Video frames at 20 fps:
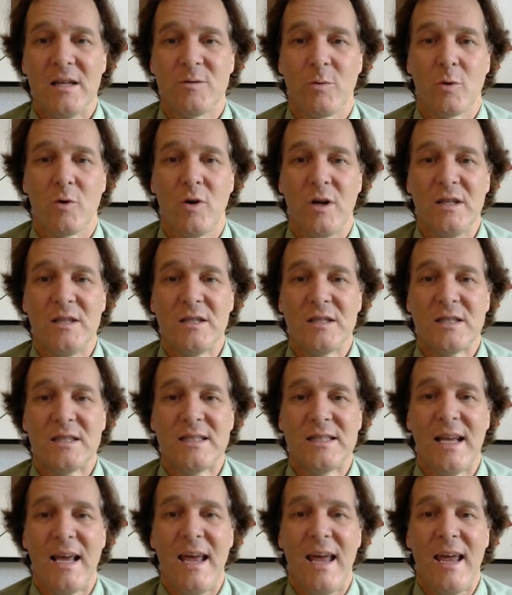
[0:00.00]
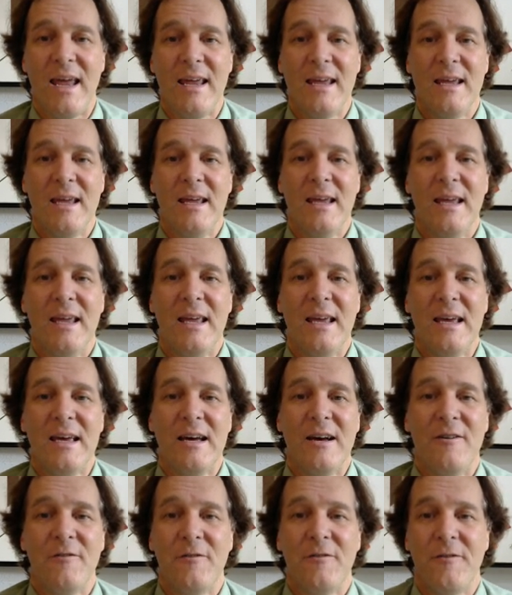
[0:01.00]
is we're going to say
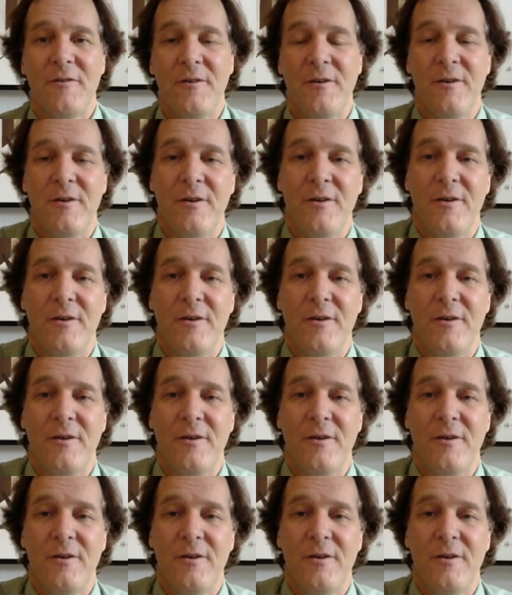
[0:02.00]
if